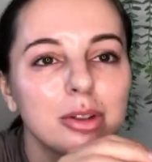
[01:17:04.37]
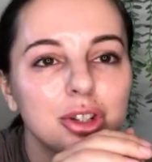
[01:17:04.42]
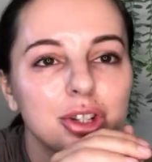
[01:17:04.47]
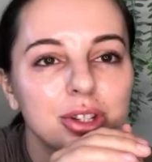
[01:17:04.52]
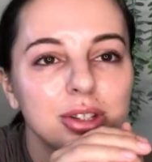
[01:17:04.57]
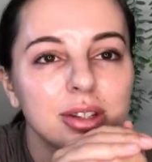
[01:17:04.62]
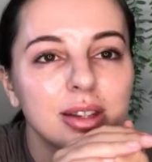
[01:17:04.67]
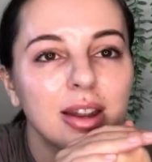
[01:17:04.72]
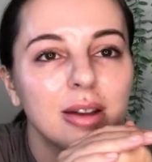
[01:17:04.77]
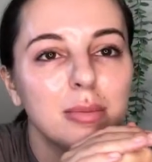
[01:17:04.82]
she
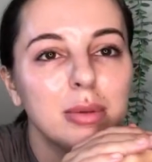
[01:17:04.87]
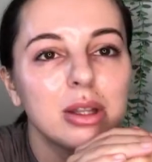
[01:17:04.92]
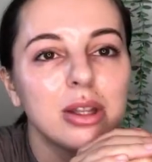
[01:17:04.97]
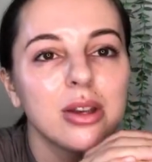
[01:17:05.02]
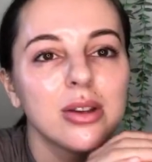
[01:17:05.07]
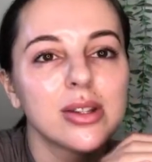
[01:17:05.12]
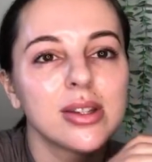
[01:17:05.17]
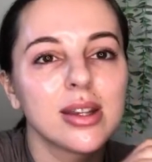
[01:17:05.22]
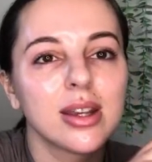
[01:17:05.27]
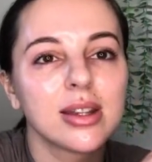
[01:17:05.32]
said, I've been
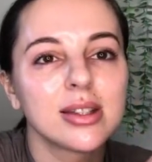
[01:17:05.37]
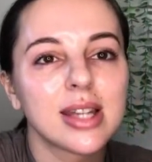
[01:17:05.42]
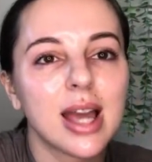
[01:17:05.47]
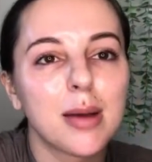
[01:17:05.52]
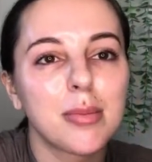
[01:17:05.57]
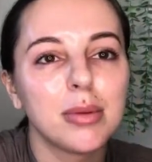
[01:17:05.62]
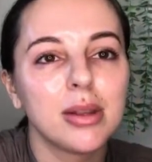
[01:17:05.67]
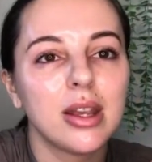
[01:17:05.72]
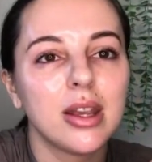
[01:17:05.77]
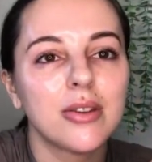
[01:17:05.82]
using
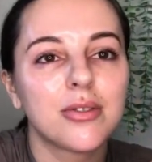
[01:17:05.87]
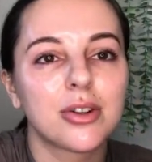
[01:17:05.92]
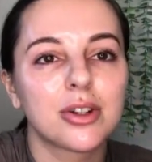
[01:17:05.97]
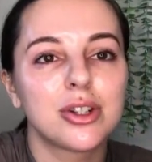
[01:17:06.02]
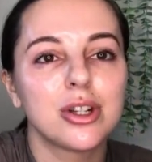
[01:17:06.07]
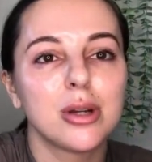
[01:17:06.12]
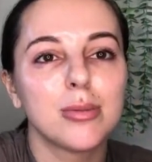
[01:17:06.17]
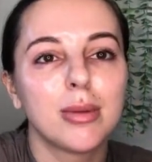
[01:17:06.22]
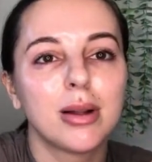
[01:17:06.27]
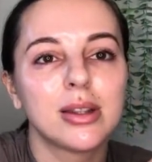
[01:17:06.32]
Adapalene for
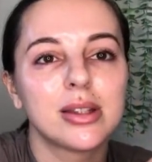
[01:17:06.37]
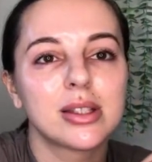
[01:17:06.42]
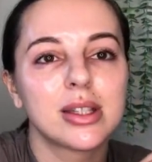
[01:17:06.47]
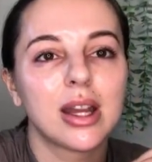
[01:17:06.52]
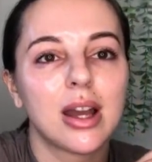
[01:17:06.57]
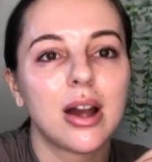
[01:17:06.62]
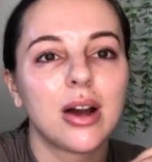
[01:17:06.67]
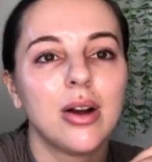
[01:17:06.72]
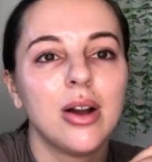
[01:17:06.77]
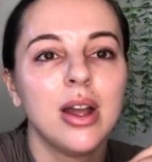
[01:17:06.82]
two months
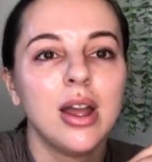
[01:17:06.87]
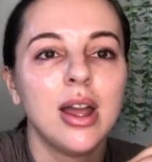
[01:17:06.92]
now